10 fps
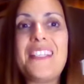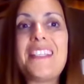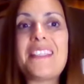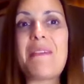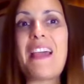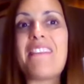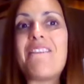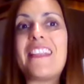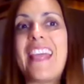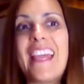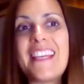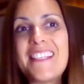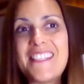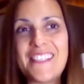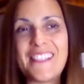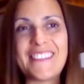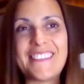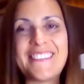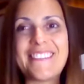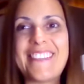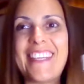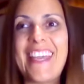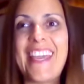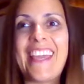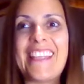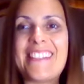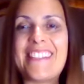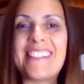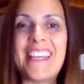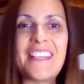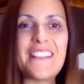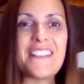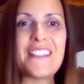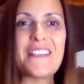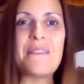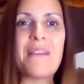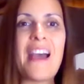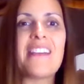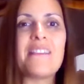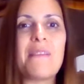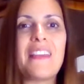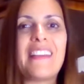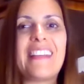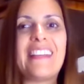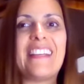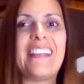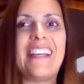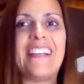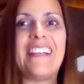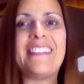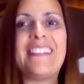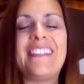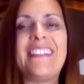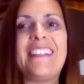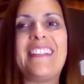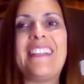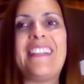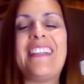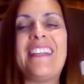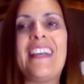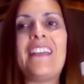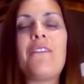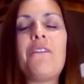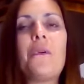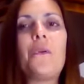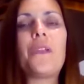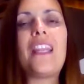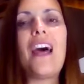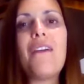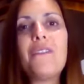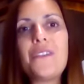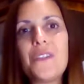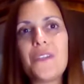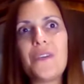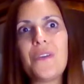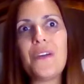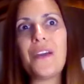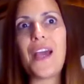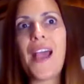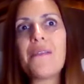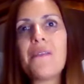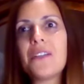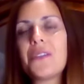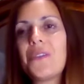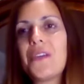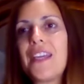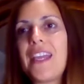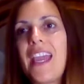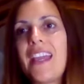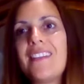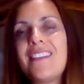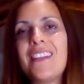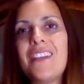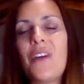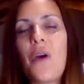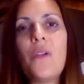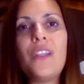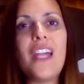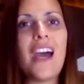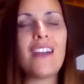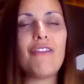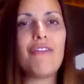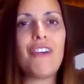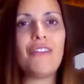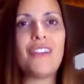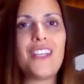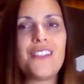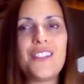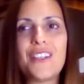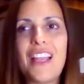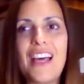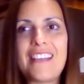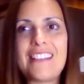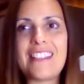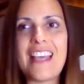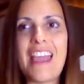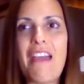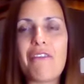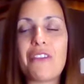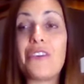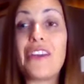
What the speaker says: So this is my invitation. And thank you so much for being here. And if you would love to, I will create online foundation classes. I have